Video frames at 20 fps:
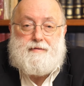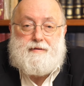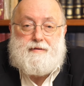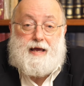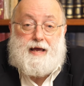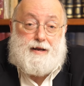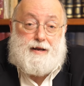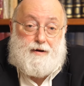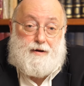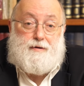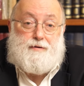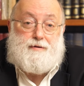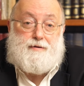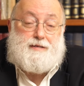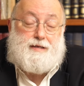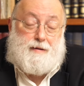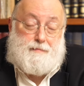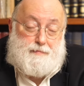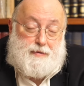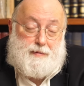I know,
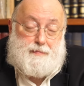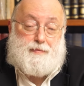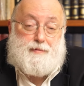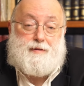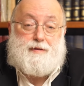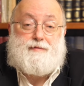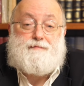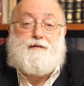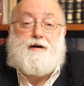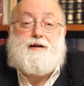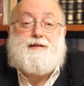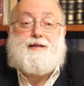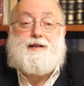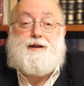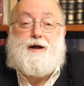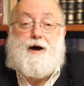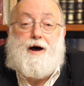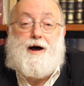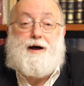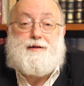some people find
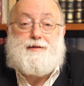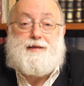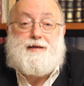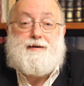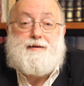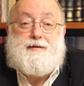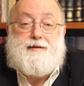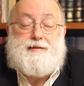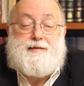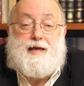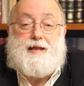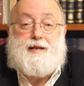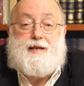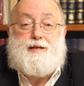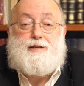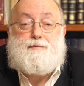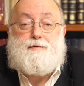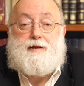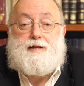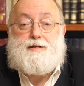it odd that
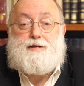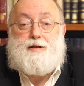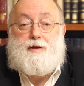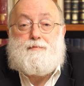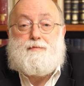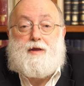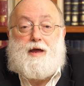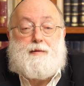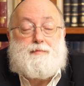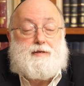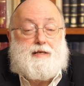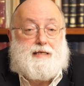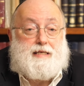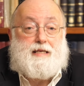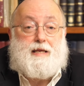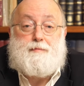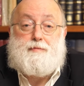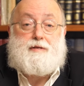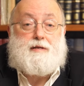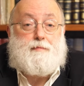Israel sometimes it
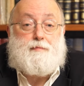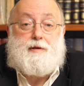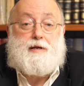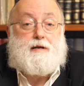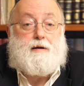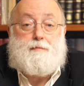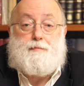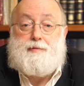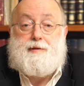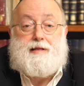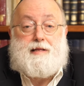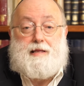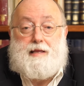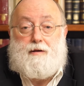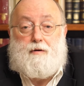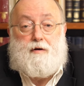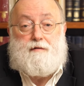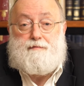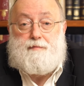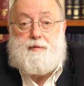seems to be completely
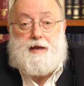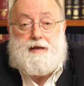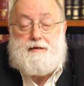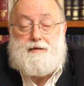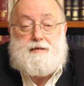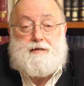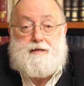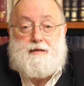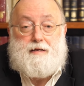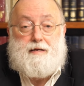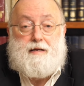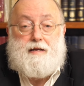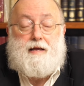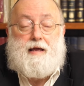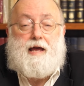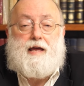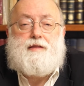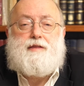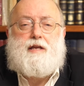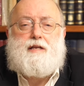off base,
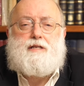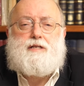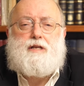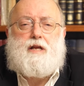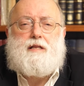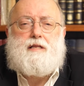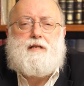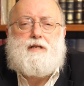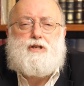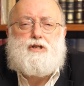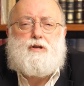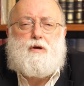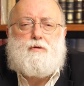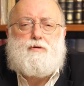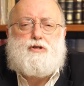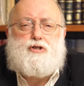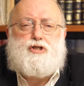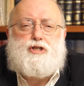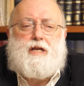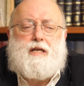and then suddenly
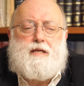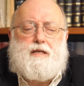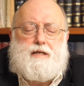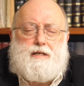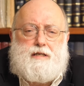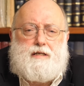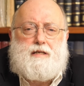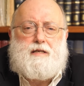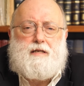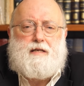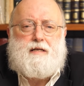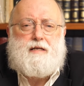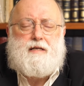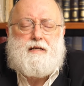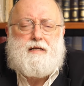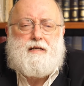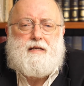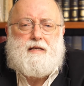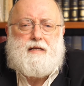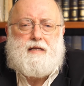shows genius
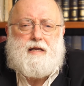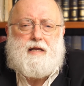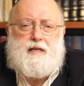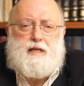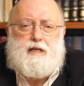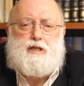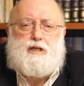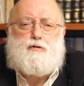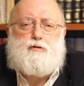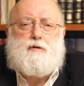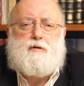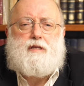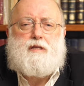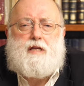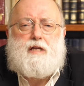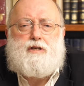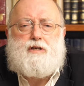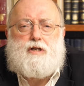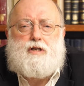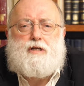in a
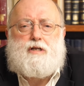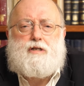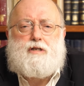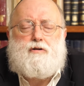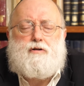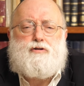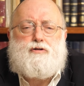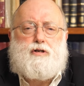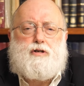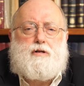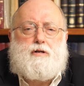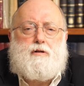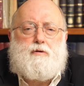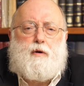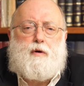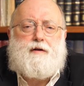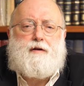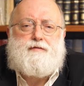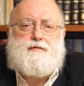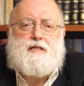strategic, surgical
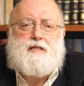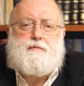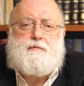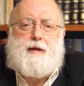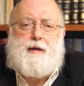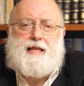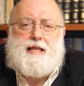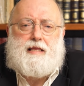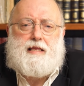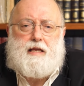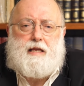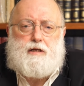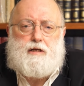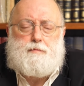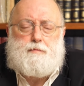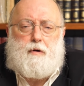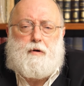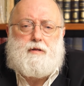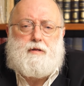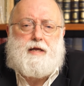way of dismantling
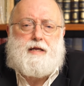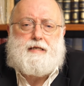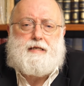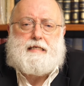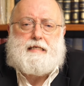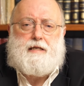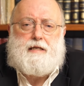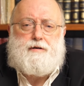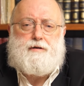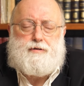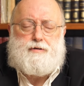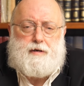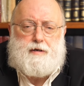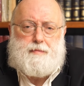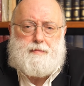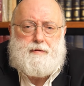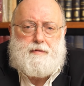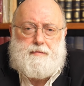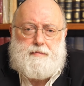Hezbollah and its leadership.